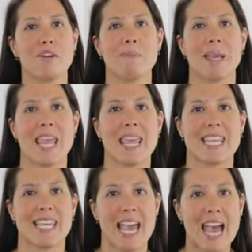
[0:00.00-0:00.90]
from
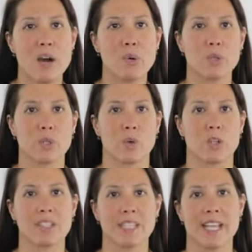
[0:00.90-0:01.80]
a cow
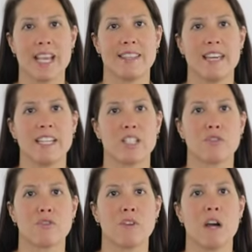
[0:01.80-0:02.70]
source, that it's
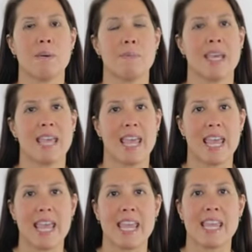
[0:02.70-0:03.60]
from
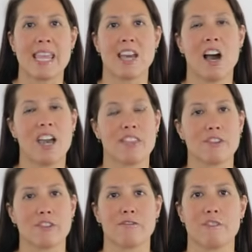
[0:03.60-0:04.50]

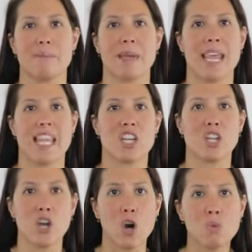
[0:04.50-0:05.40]
either from a
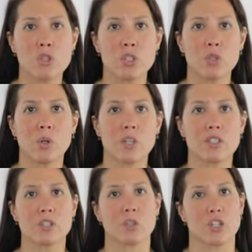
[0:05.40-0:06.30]
goat
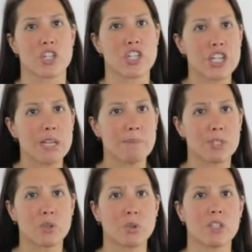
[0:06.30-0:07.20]
source or a sheep
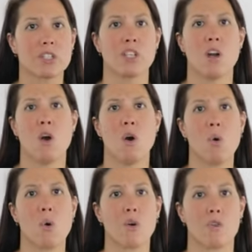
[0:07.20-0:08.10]
source,
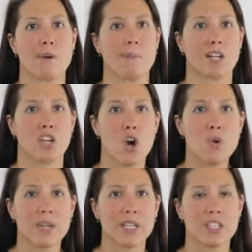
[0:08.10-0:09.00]
or from a
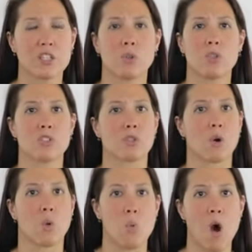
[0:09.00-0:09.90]
coconut source
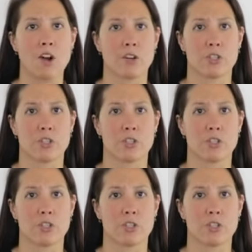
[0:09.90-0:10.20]
or a water